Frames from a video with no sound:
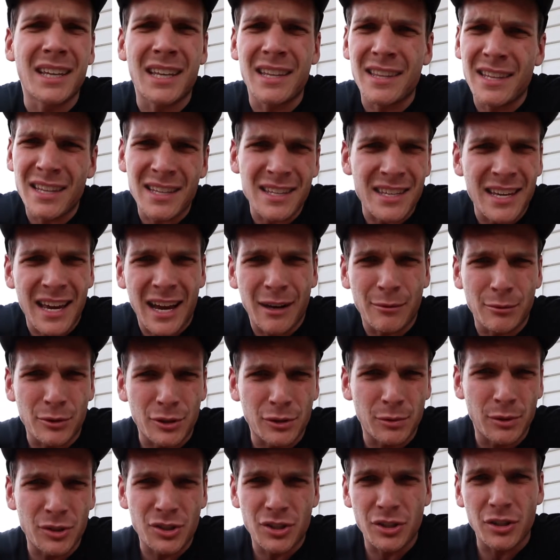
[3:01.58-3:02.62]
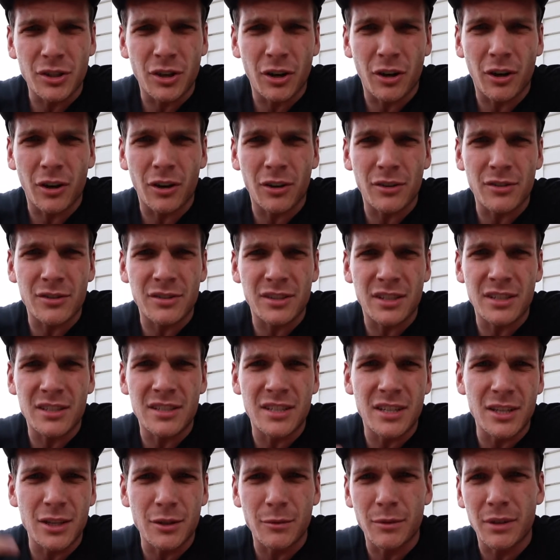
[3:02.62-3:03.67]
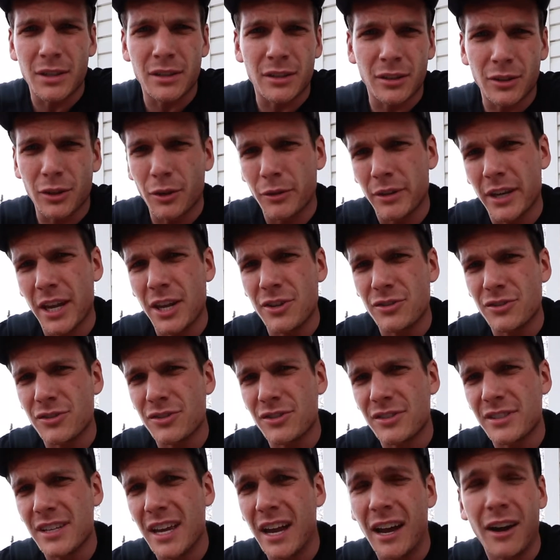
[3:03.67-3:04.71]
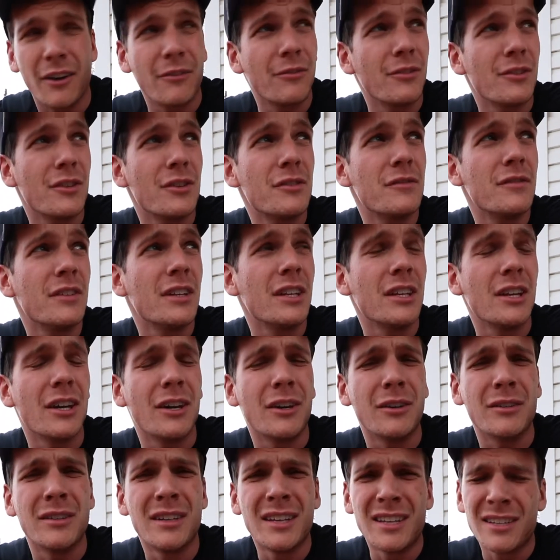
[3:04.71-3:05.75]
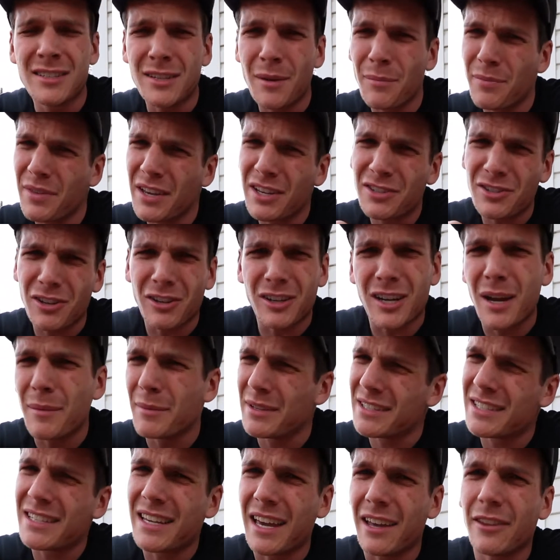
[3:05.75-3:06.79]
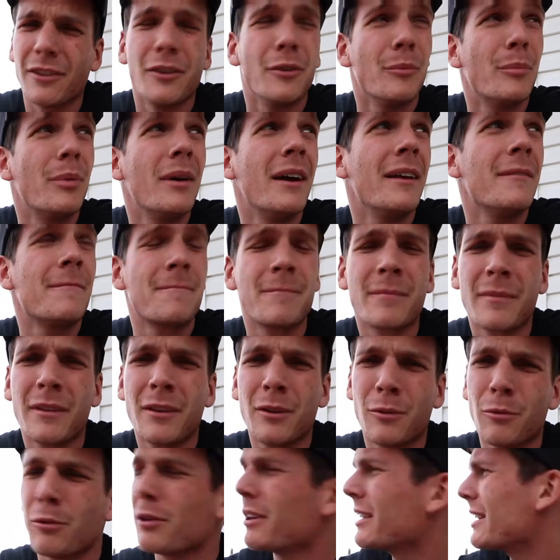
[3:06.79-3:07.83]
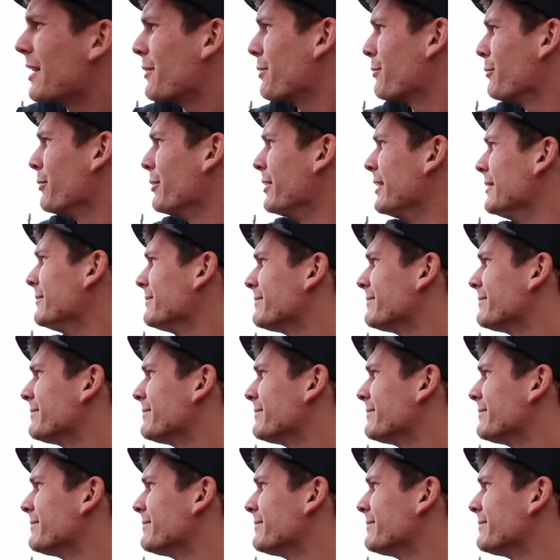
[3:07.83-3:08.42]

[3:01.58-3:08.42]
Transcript: and then yeah, we're switching cars, continuing the location scout for this video. Some things are coming together, but we're gonna get through it.